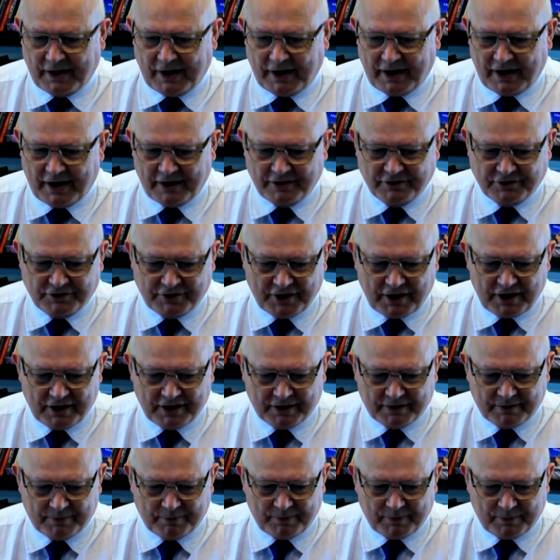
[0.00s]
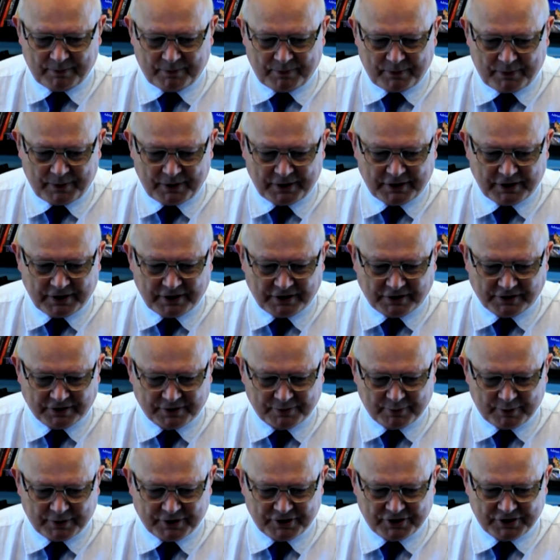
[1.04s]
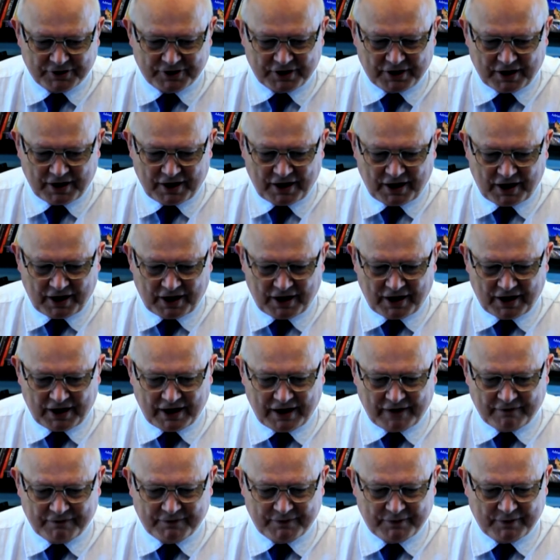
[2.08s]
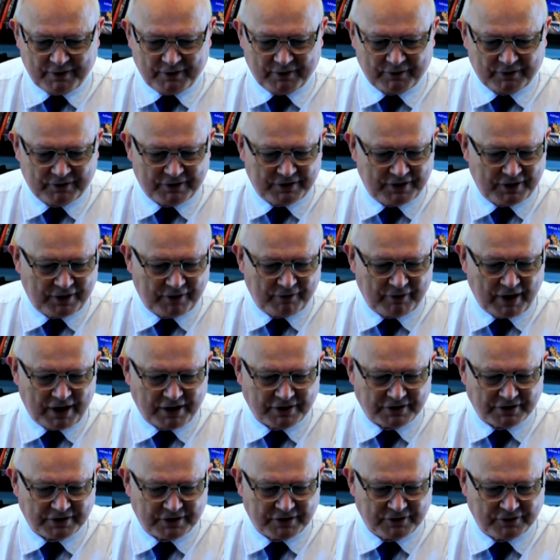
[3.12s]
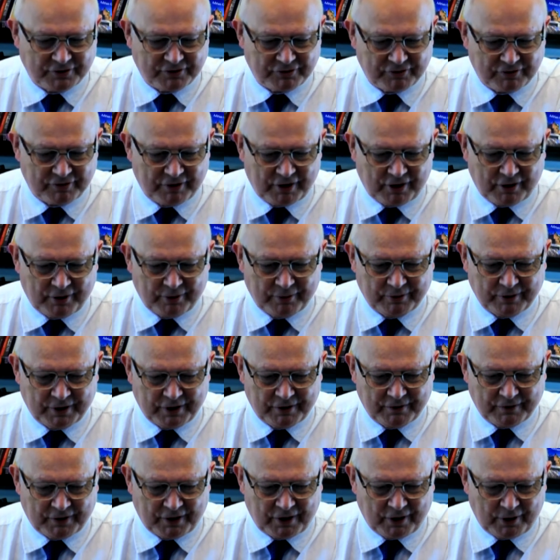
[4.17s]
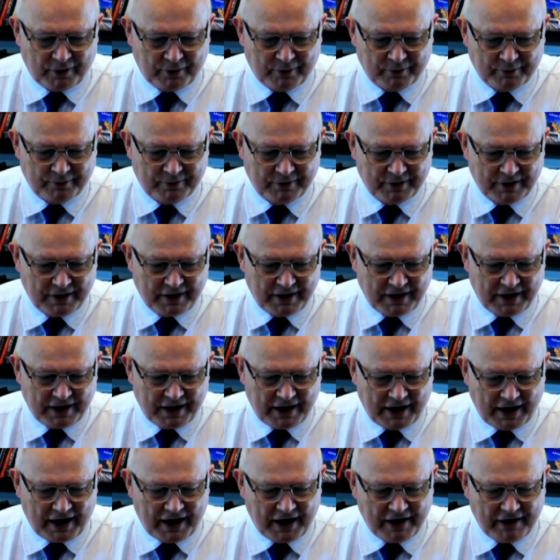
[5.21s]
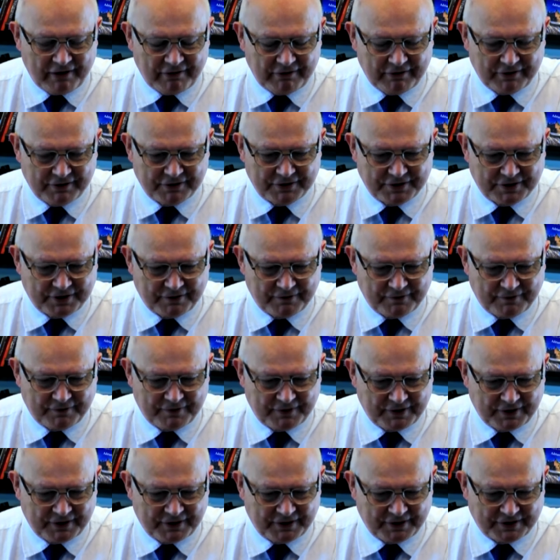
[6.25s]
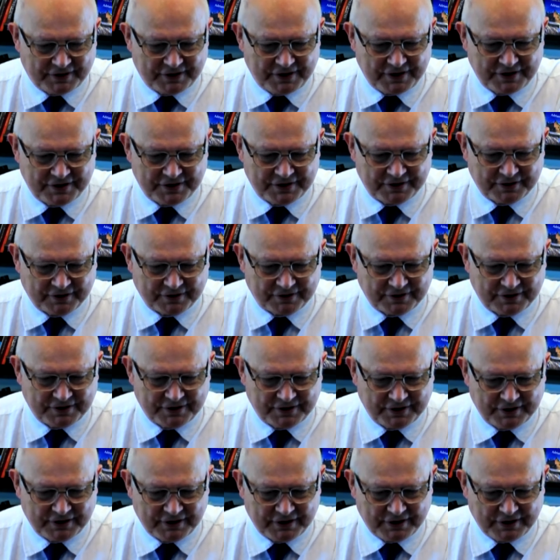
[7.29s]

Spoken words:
angelic beings which have direct control over whole areas of existence.